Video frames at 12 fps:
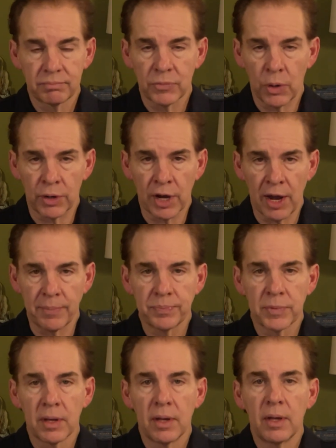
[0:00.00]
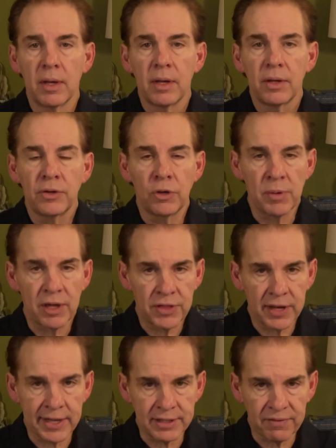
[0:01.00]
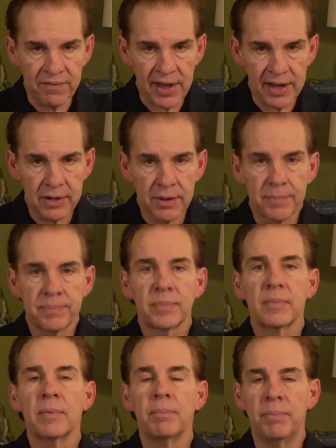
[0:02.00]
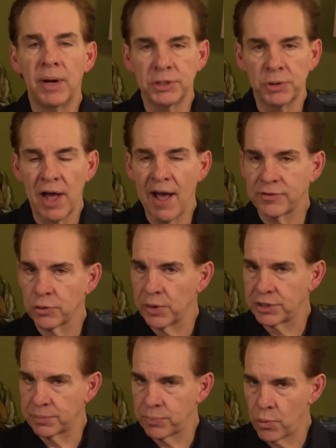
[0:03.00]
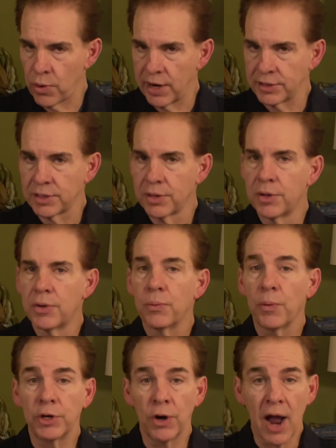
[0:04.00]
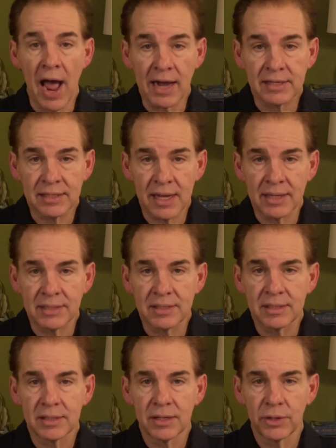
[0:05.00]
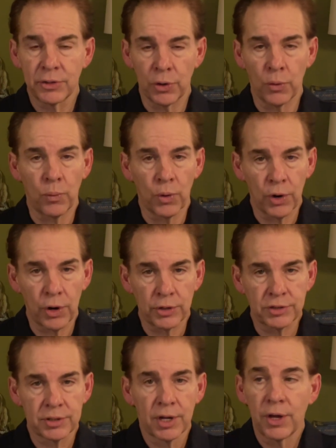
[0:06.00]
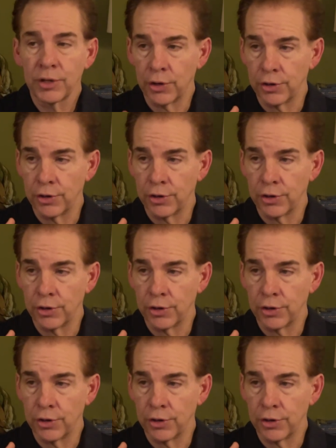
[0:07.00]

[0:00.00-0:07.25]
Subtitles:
Okay? You may think it's fake, but you have to reach a point where your accents, your words, your